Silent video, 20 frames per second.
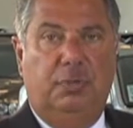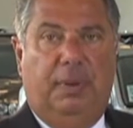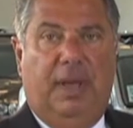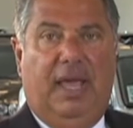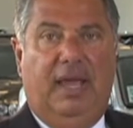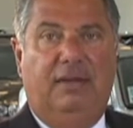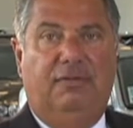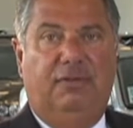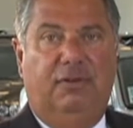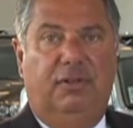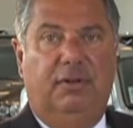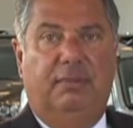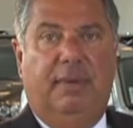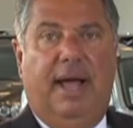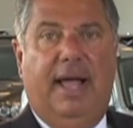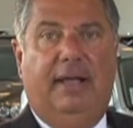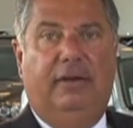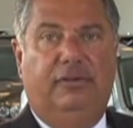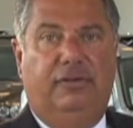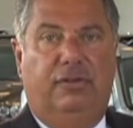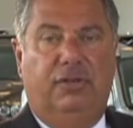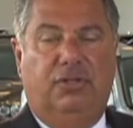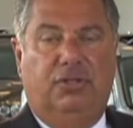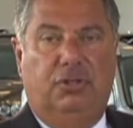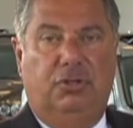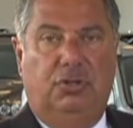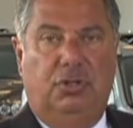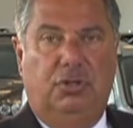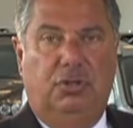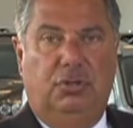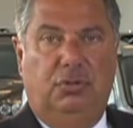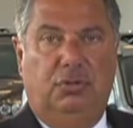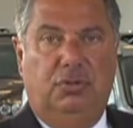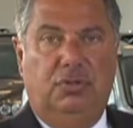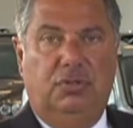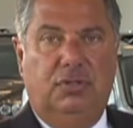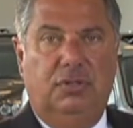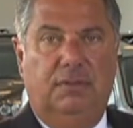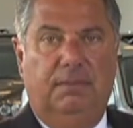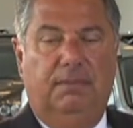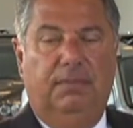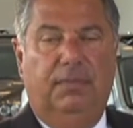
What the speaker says: pay for the miles that you use.